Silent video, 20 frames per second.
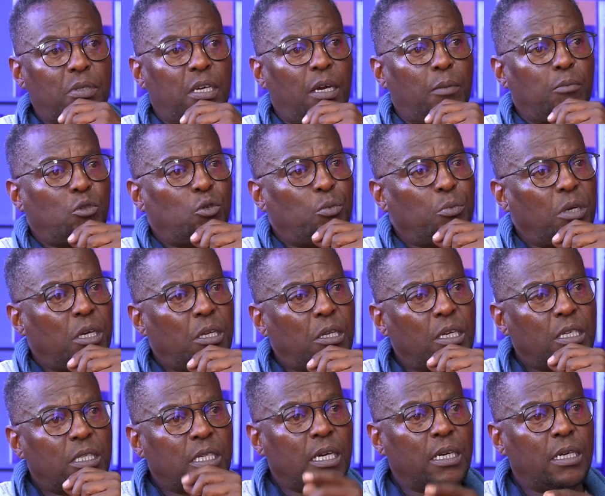came to me and
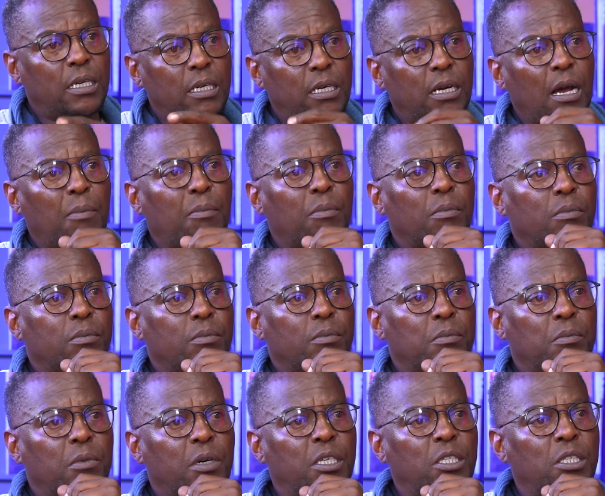they said, come.
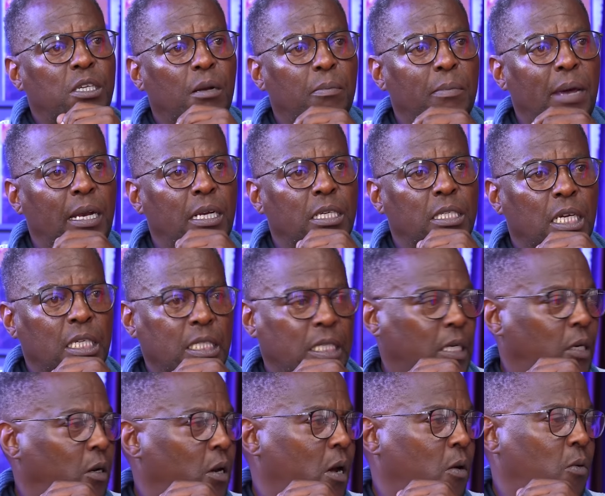Regional manager
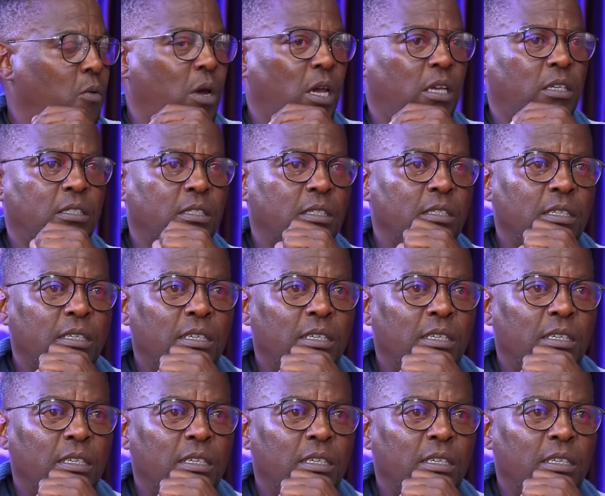said, nah, ways.